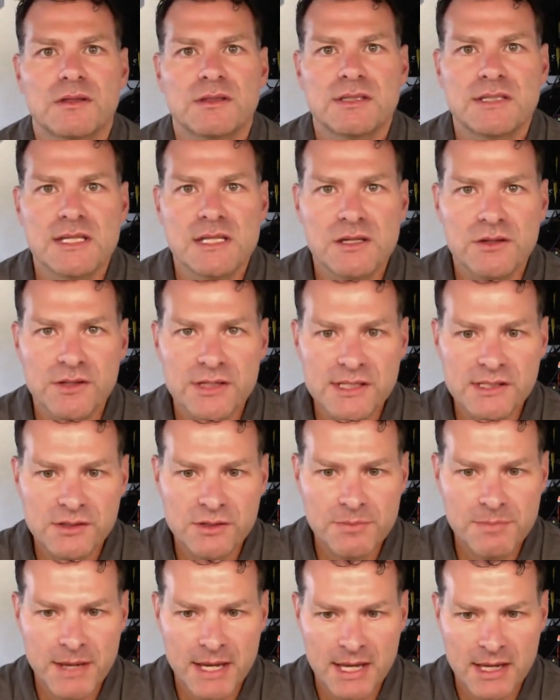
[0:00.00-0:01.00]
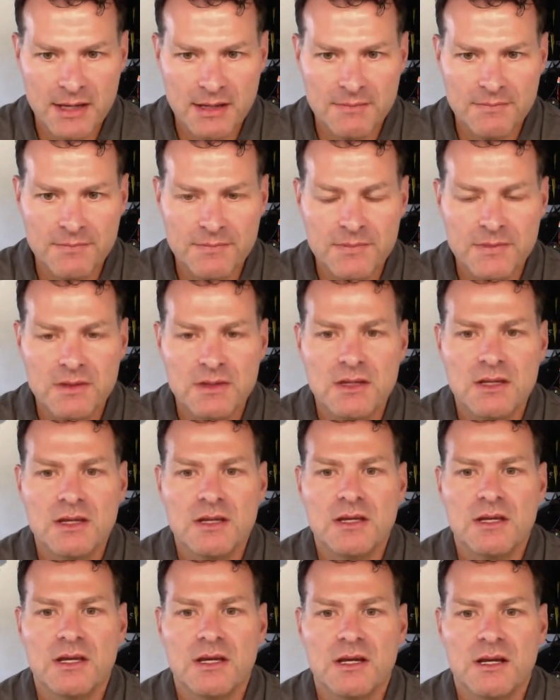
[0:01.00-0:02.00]
decrease their pain,
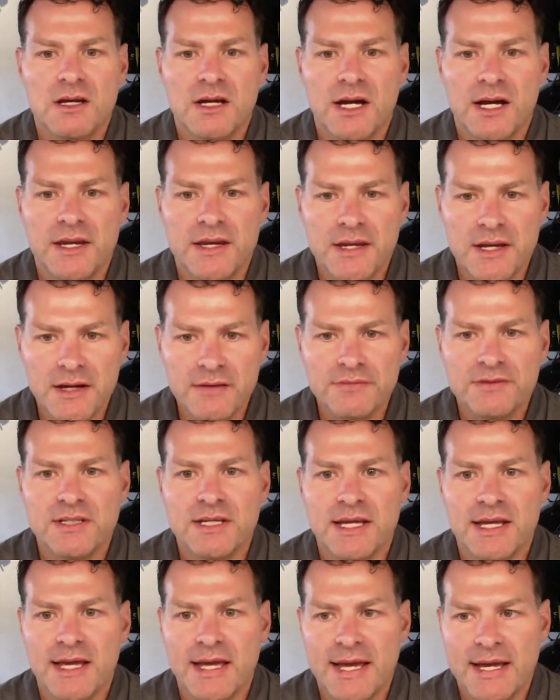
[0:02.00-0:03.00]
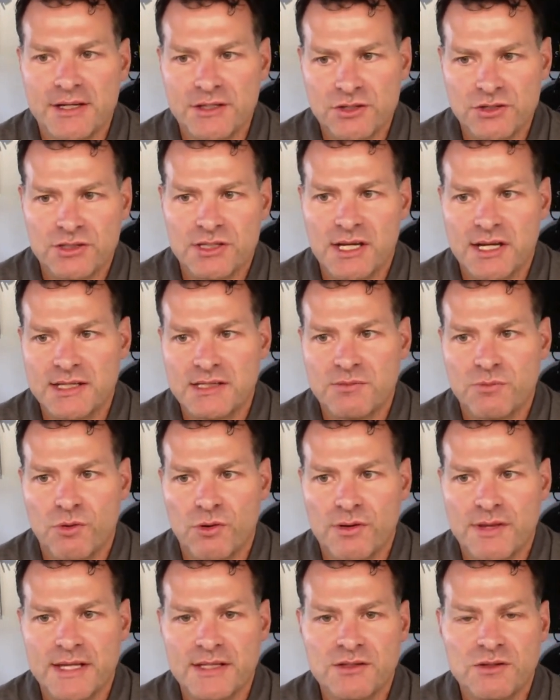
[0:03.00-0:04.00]
enough to exercise
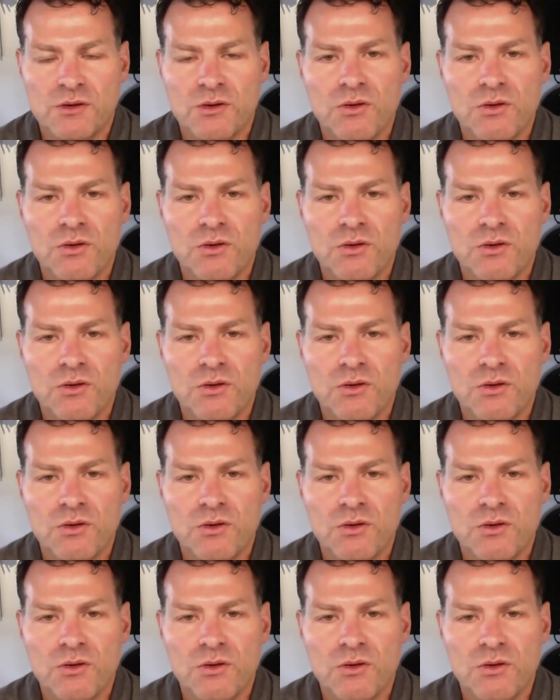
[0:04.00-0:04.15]
more. That's the